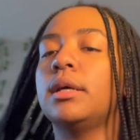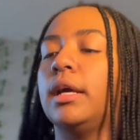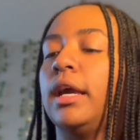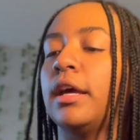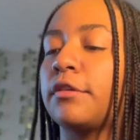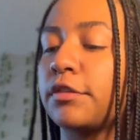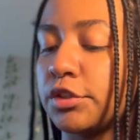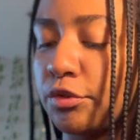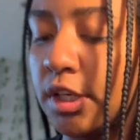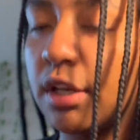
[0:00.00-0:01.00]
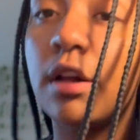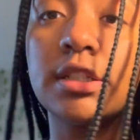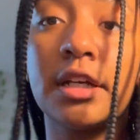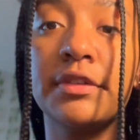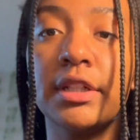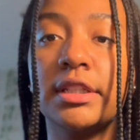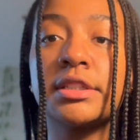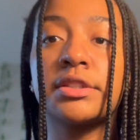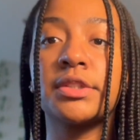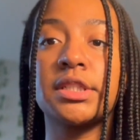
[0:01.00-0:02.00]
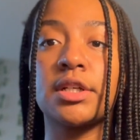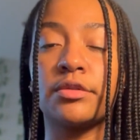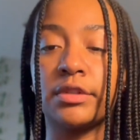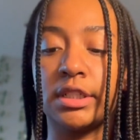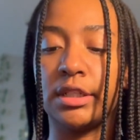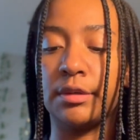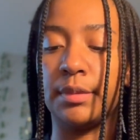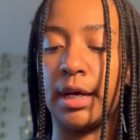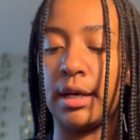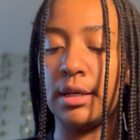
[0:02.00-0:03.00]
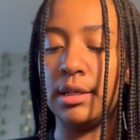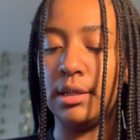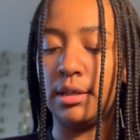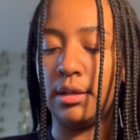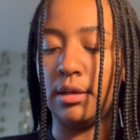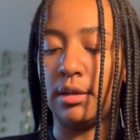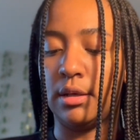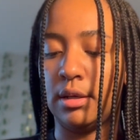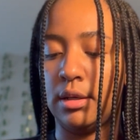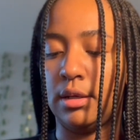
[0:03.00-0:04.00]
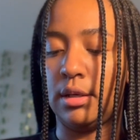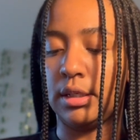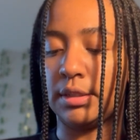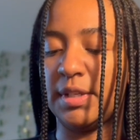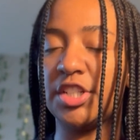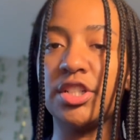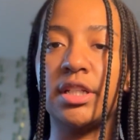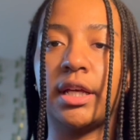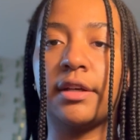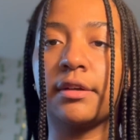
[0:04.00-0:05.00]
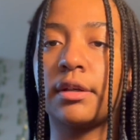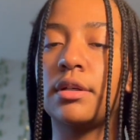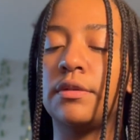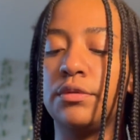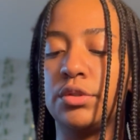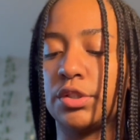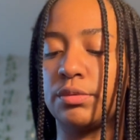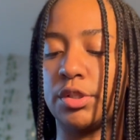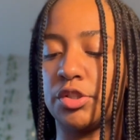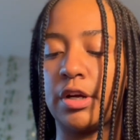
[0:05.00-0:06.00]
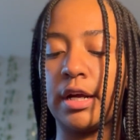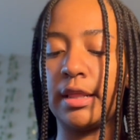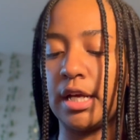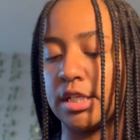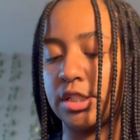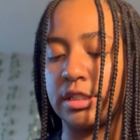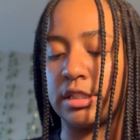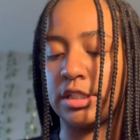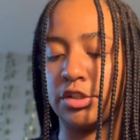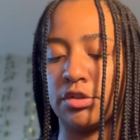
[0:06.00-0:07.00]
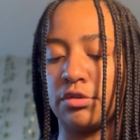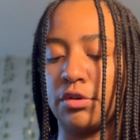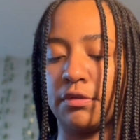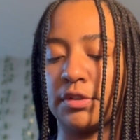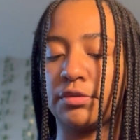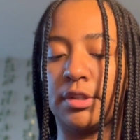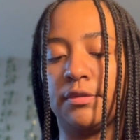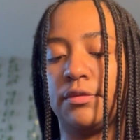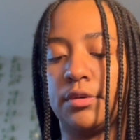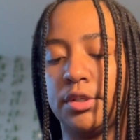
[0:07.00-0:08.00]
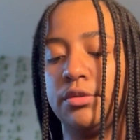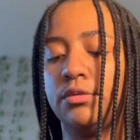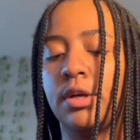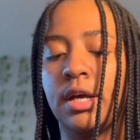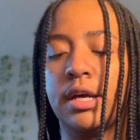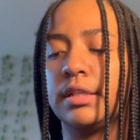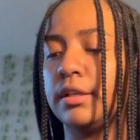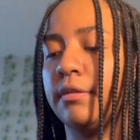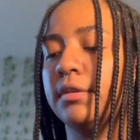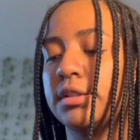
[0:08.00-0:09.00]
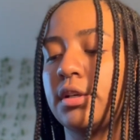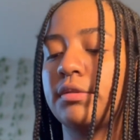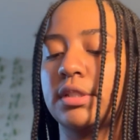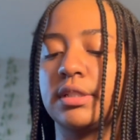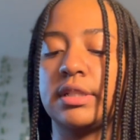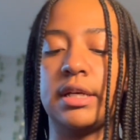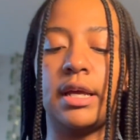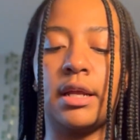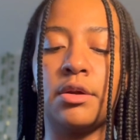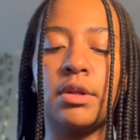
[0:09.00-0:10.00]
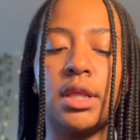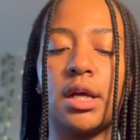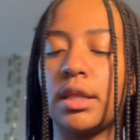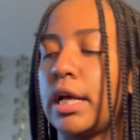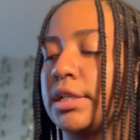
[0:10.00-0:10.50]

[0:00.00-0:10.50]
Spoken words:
And for $20, I think that this was a really good buy. Especially like if you just want to try lashing, you don't know if it's really for you. Definitely start with the set. I know a lot of lash